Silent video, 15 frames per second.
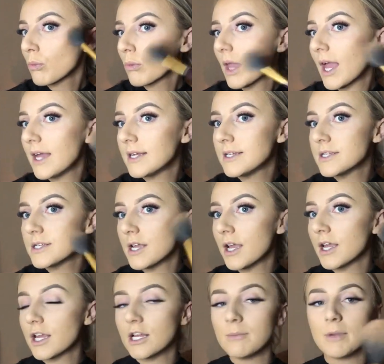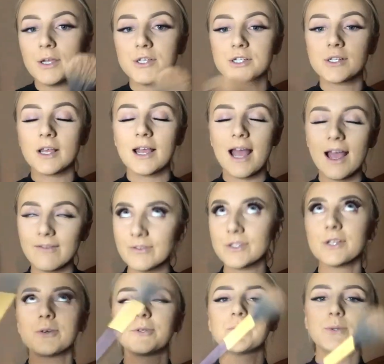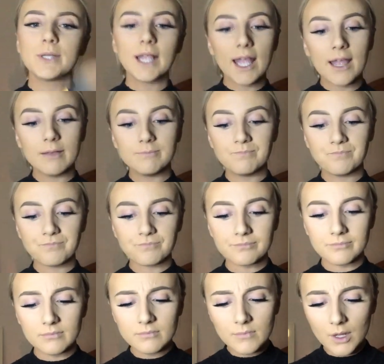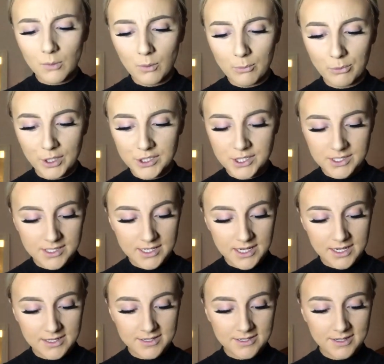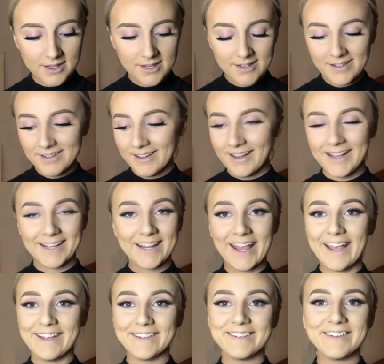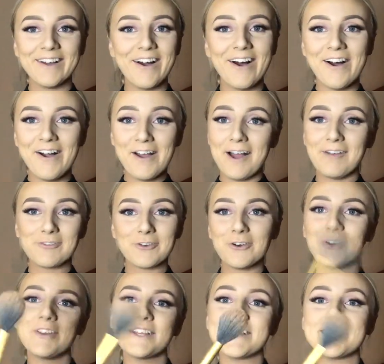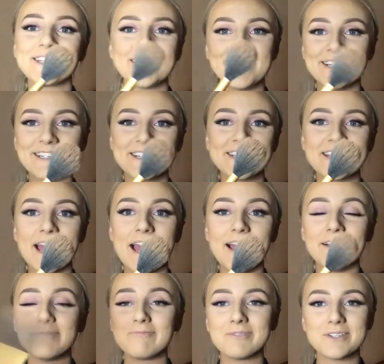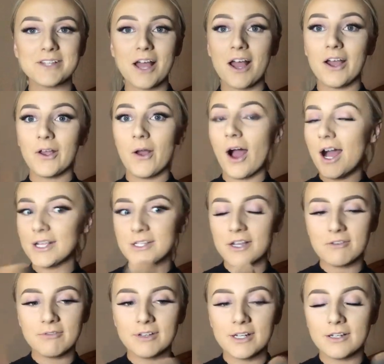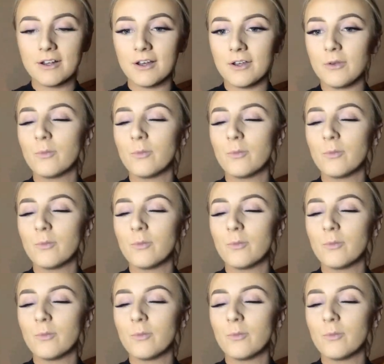and in circular motion. I haven't told you again what brush this is. Again, I have got this in a set, so I don't really know